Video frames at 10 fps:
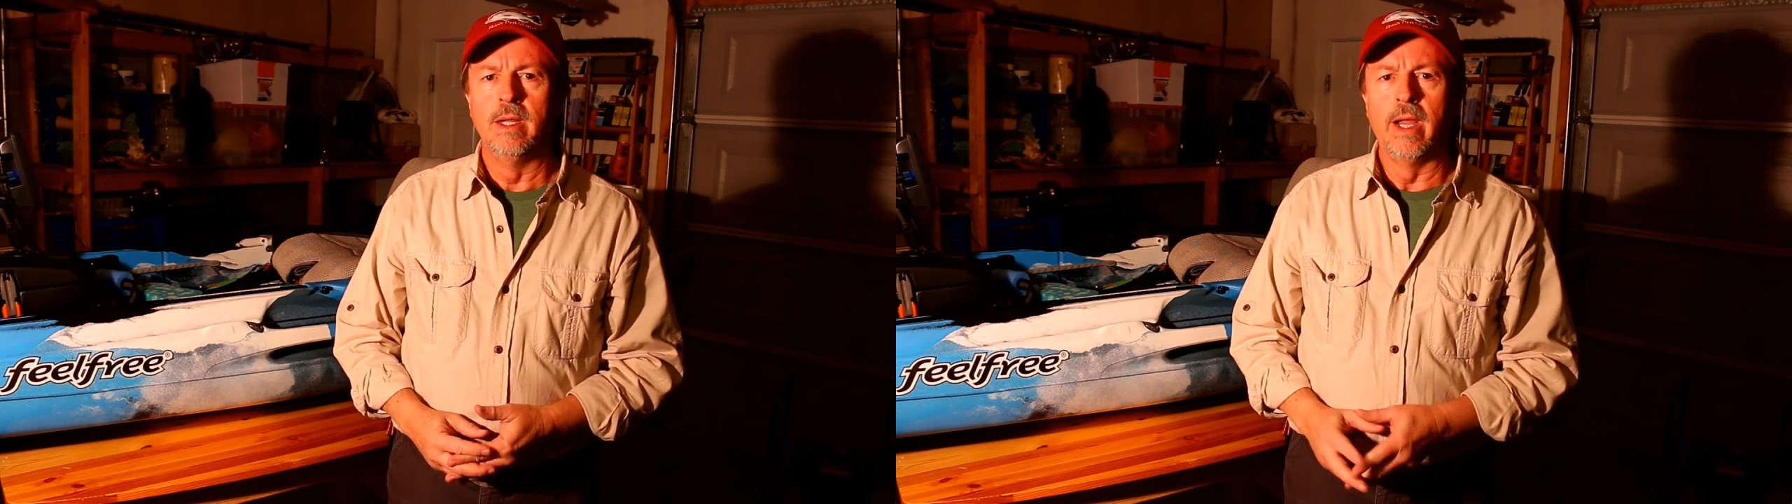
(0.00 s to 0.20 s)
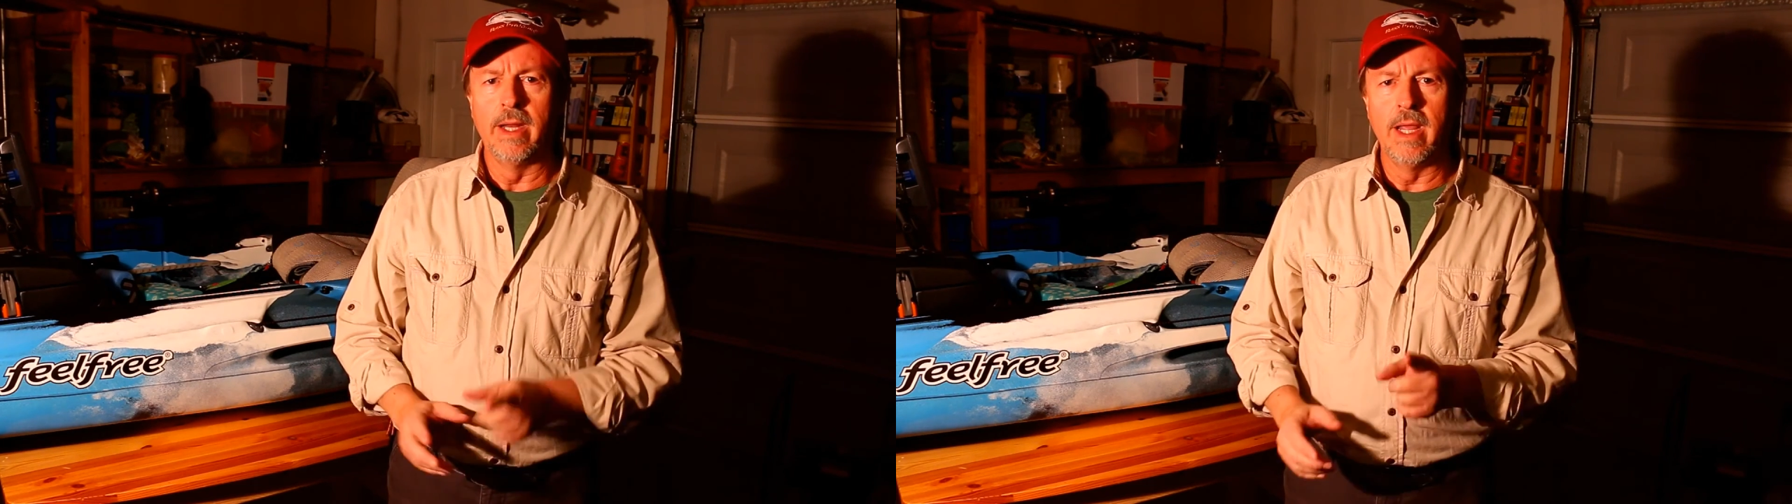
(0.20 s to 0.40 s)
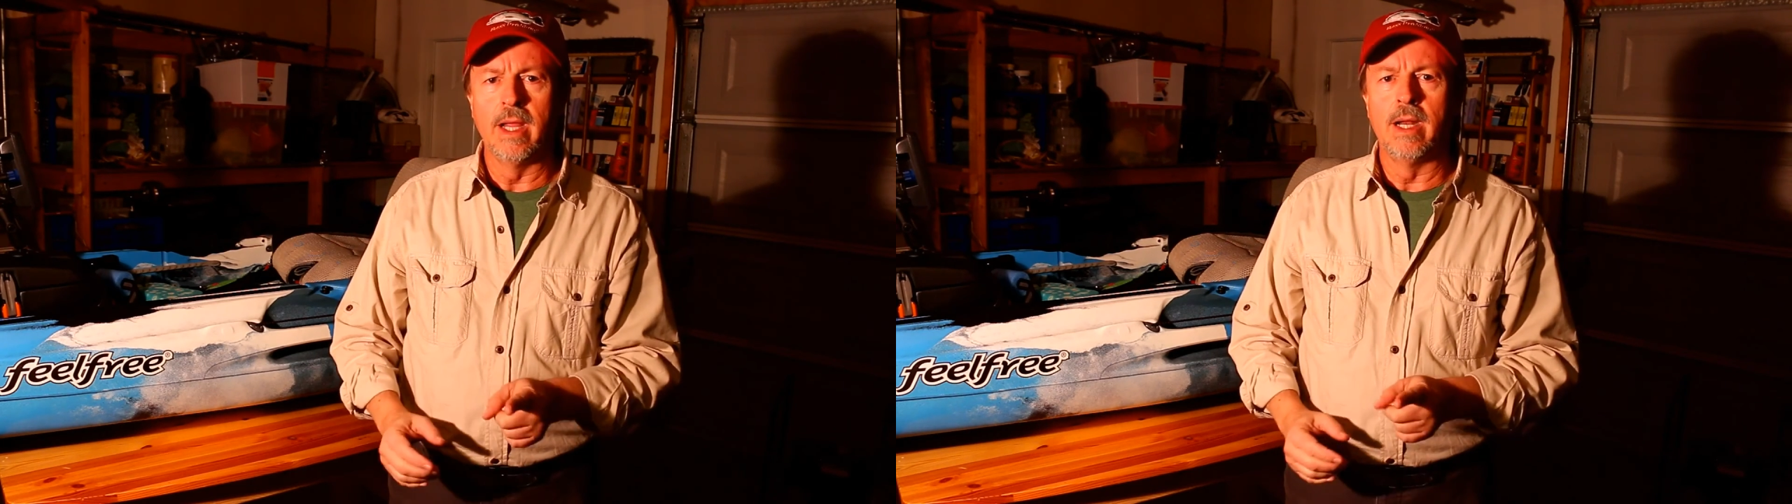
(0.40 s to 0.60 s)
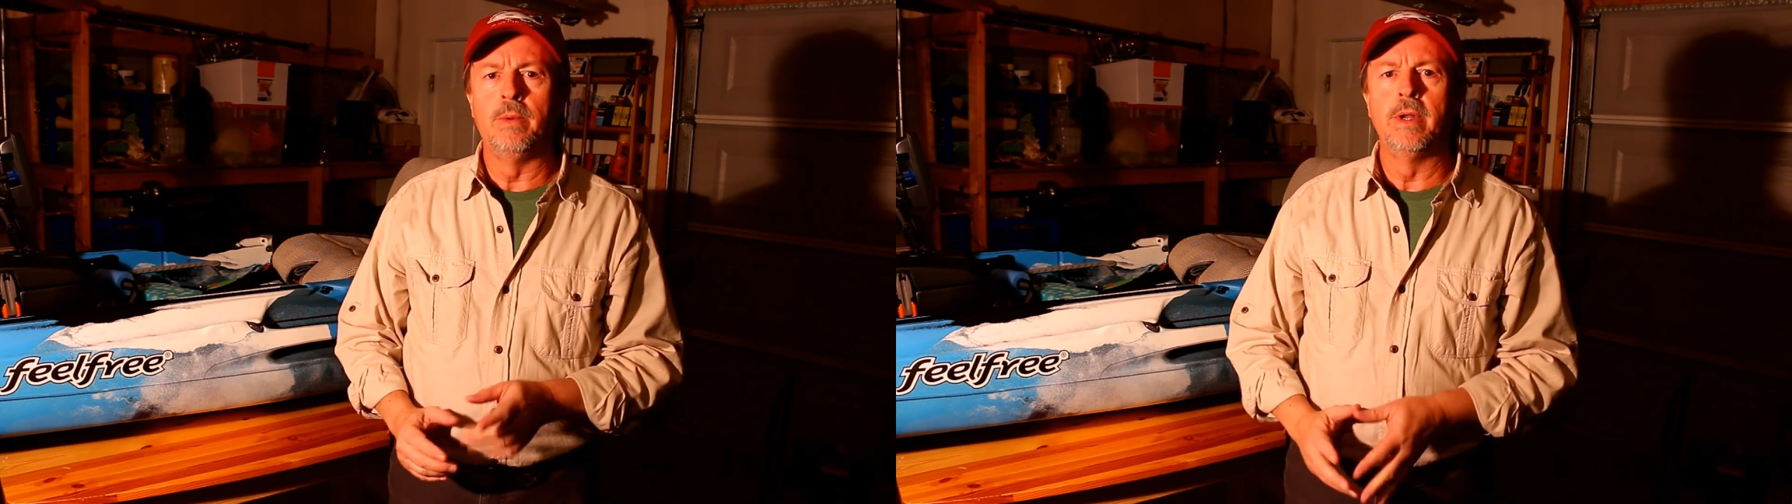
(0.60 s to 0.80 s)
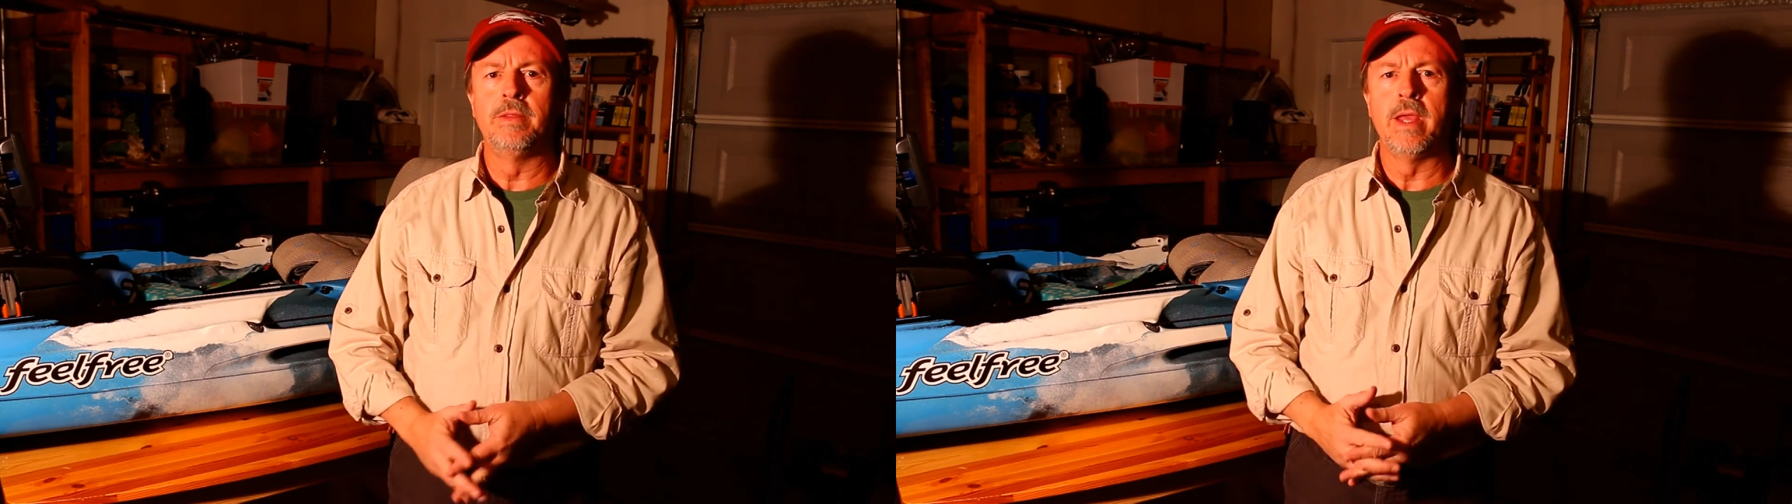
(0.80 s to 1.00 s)
And again, I
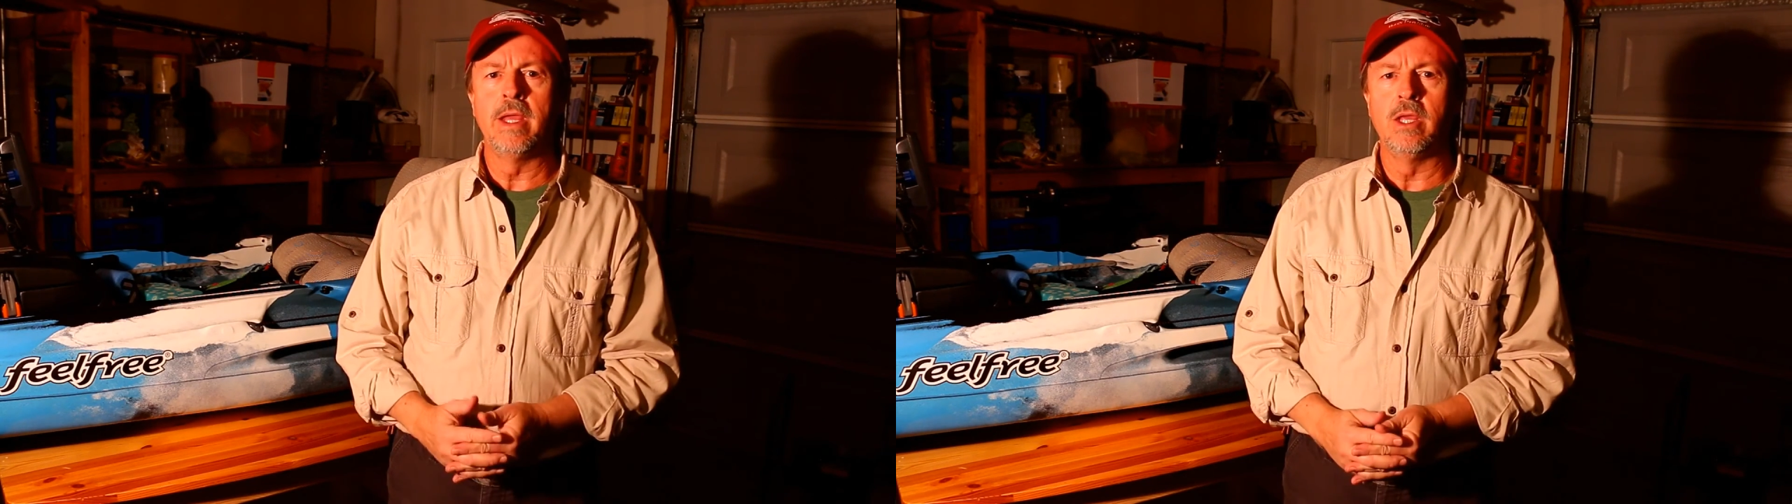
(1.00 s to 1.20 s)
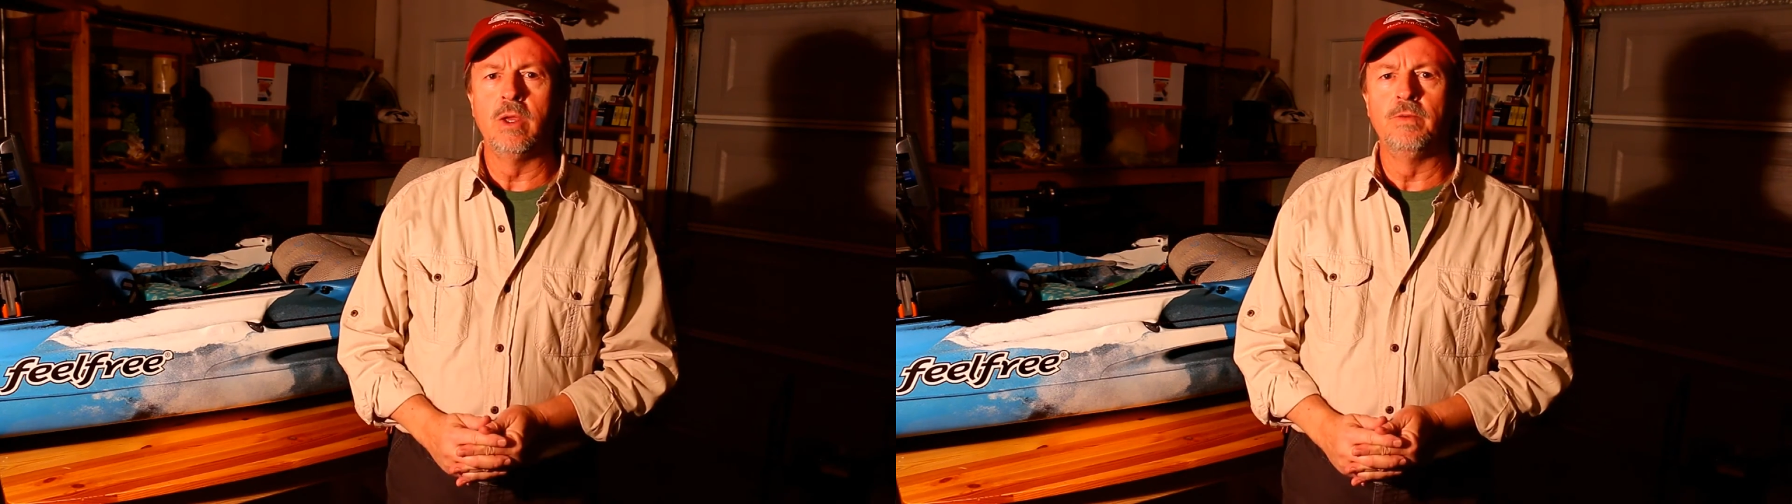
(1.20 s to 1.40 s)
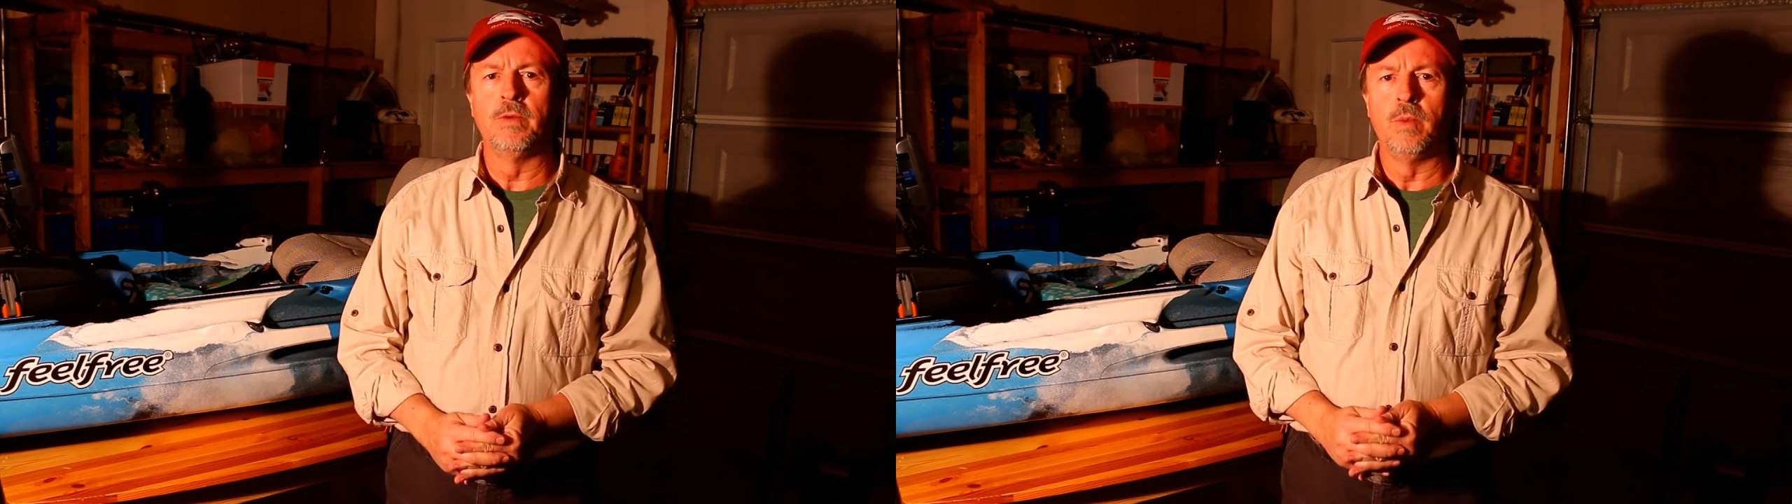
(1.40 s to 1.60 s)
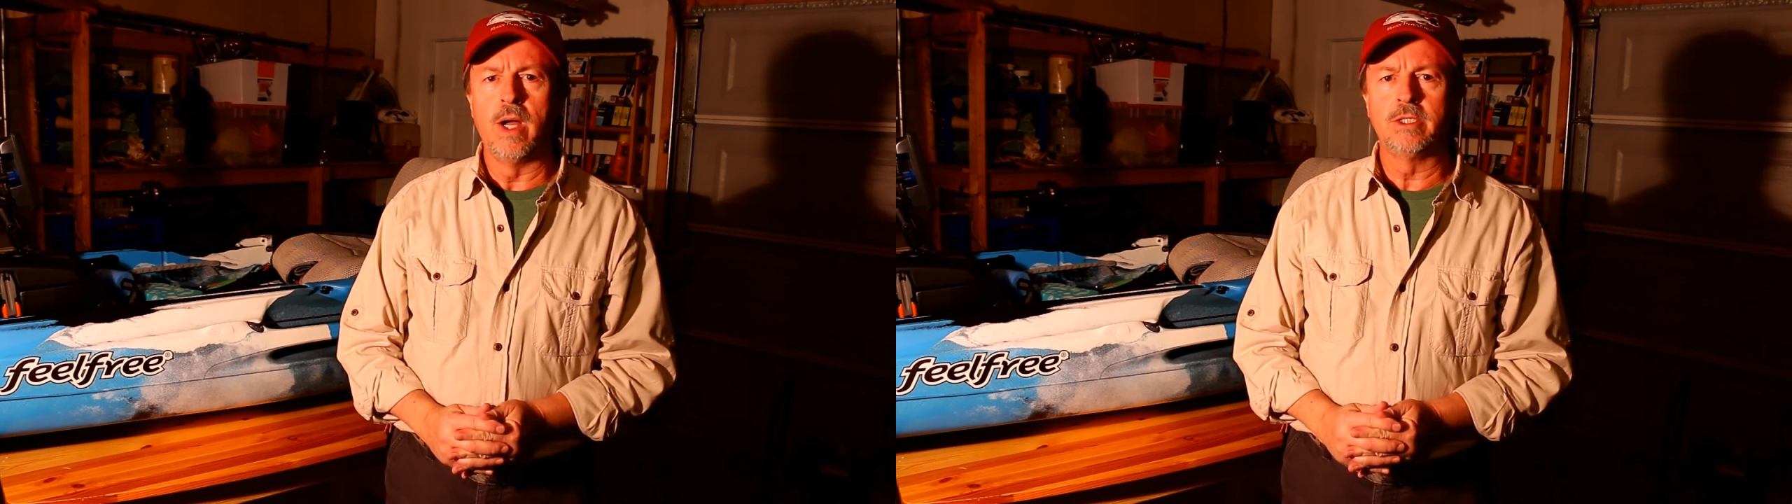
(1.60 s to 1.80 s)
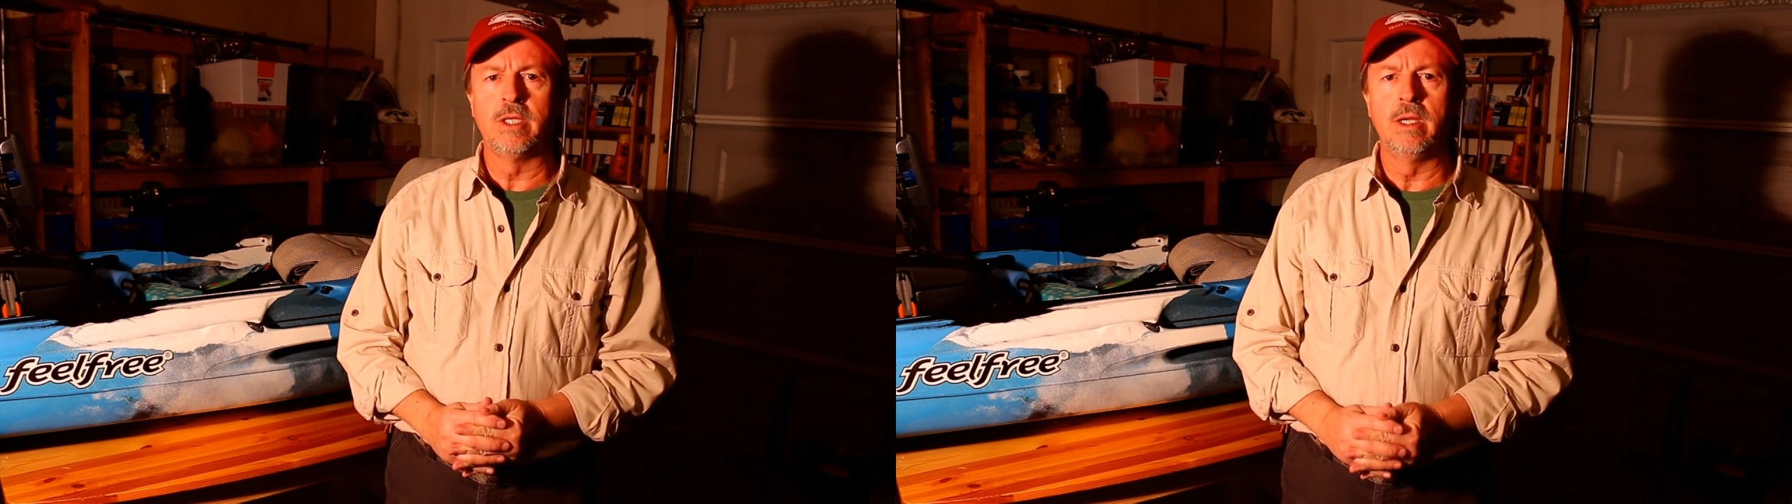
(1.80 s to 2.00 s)
want to thank you for
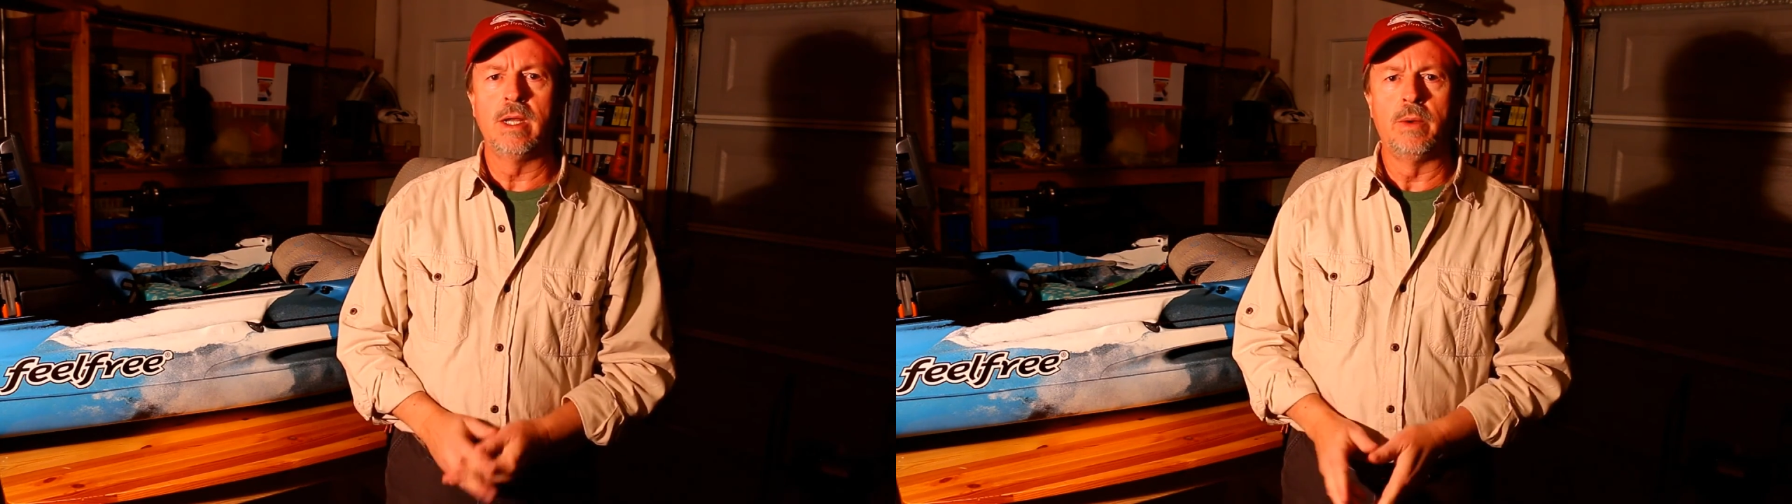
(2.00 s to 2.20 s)
watching.